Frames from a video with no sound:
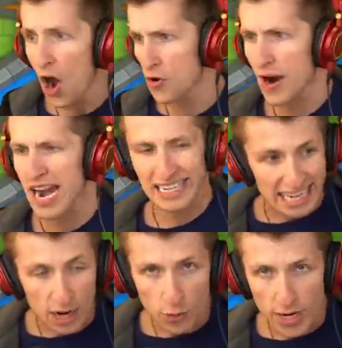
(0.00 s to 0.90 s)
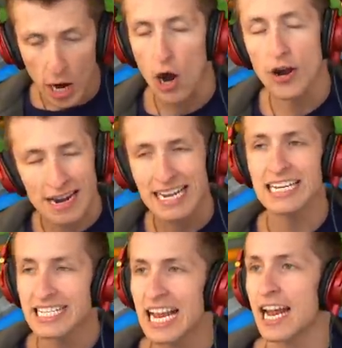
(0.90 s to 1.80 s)
All right, here we are
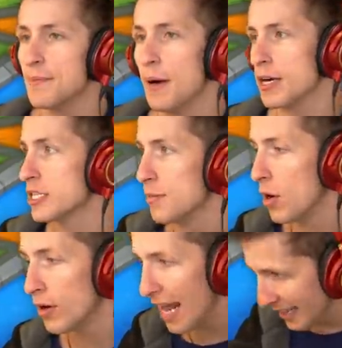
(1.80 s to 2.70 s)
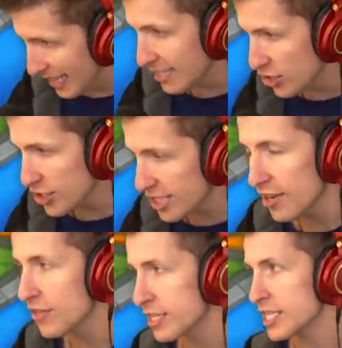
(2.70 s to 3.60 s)
in sandbox mode and let's just
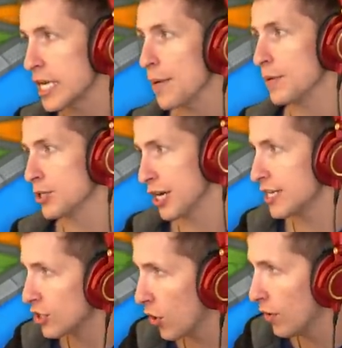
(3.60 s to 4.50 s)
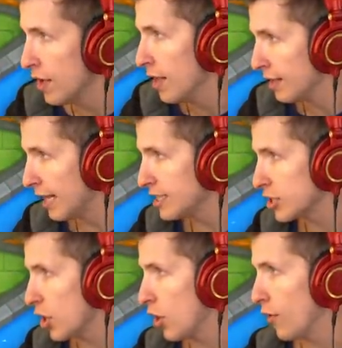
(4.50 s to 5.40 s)
give this a couple of tries. So let's
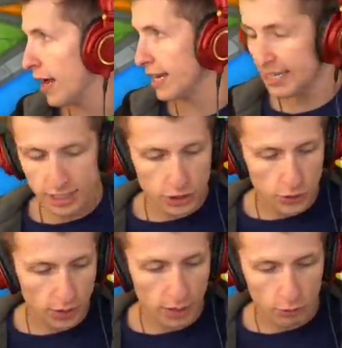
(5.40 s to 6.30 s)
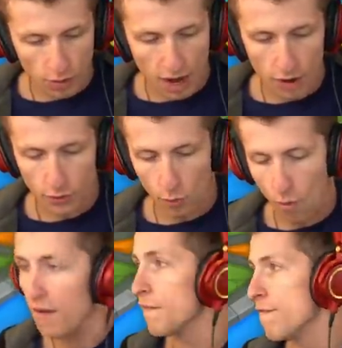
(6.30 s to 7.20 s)
go and let's do like round
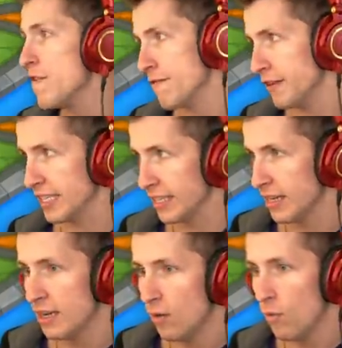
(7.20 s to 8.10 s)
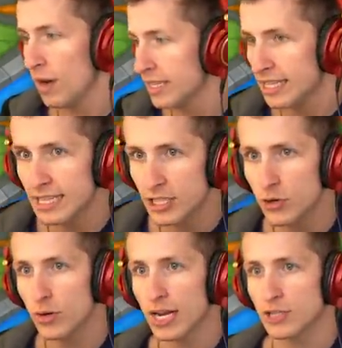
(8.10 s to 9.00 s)
150. What can this
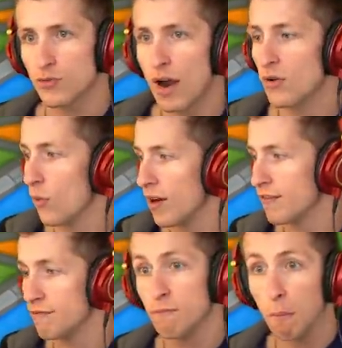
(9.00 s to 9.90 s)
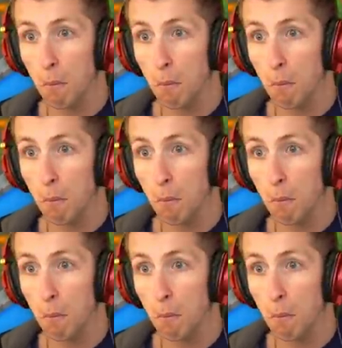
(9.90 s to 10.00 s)
do against round 150?